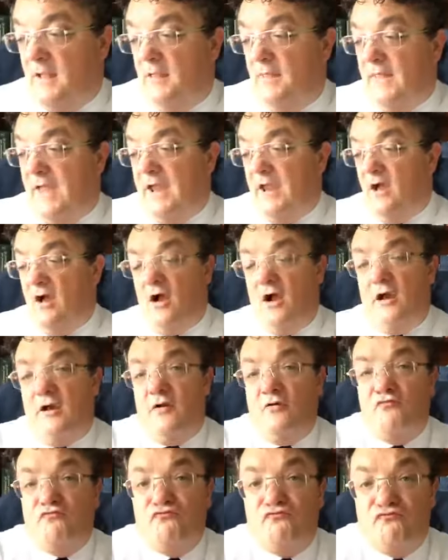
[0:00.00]
They
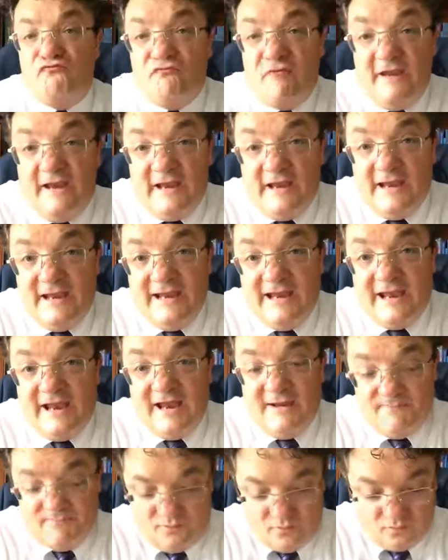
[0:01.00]
are really
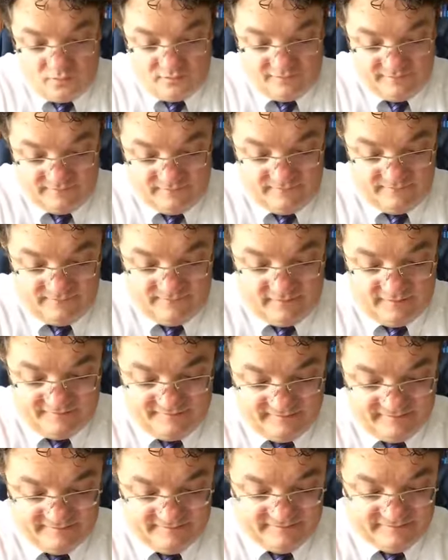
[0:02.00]
important
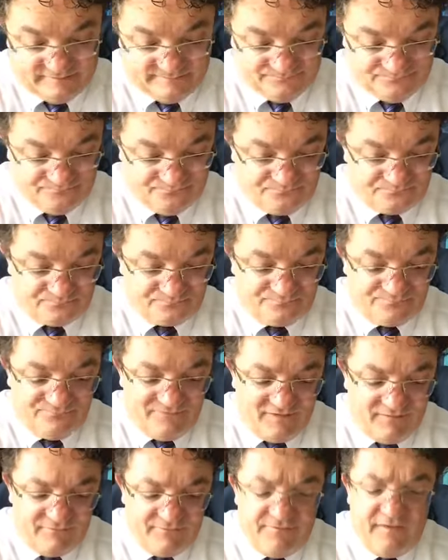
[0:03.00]
verses.
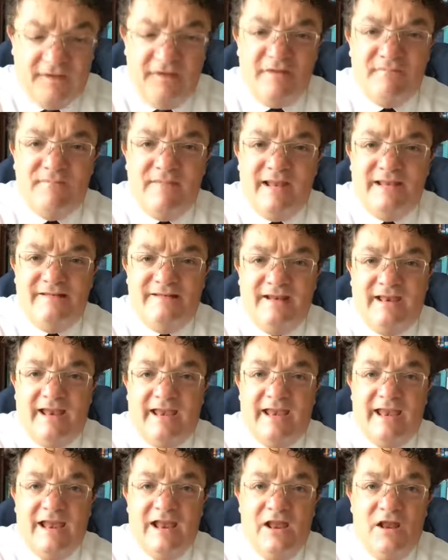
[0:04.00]

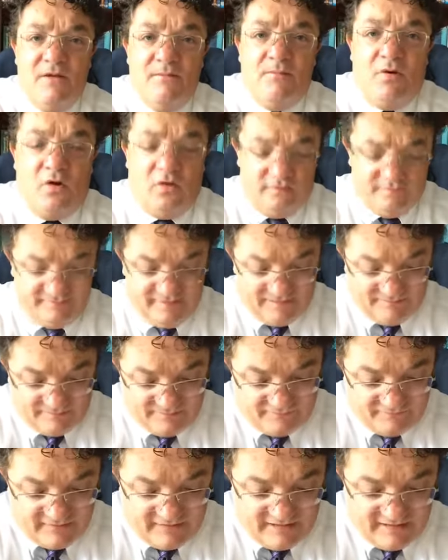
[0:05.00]
Fundamentally, Paul's
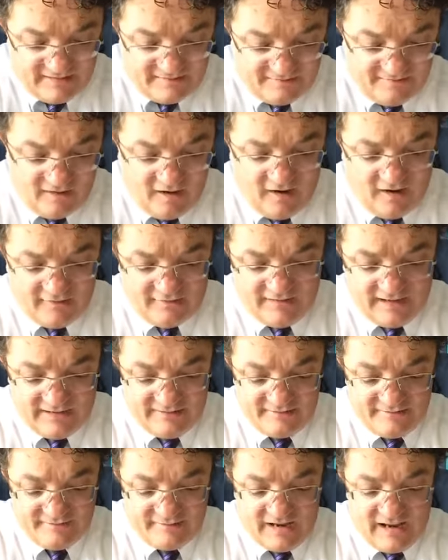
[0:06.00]
demonstrating his heart
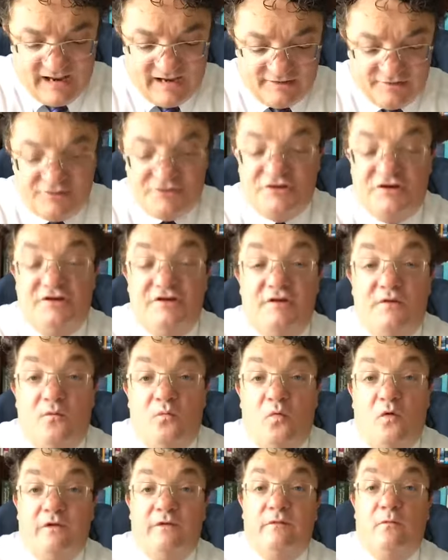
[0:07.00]
and his attitude
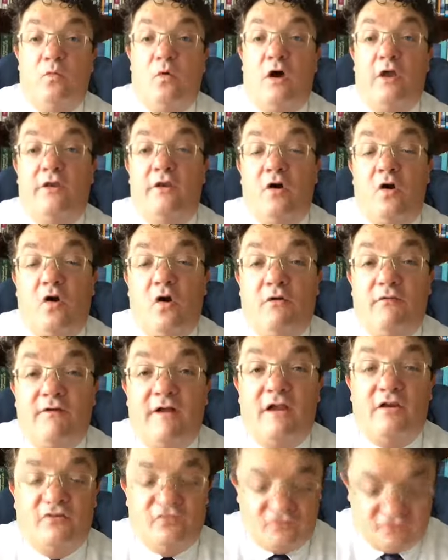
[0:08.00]
was one of
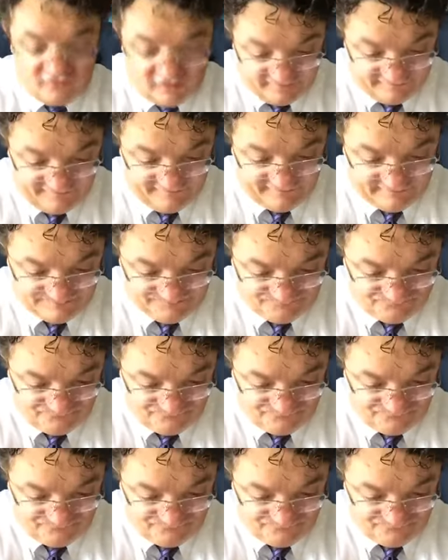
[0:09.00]
trust.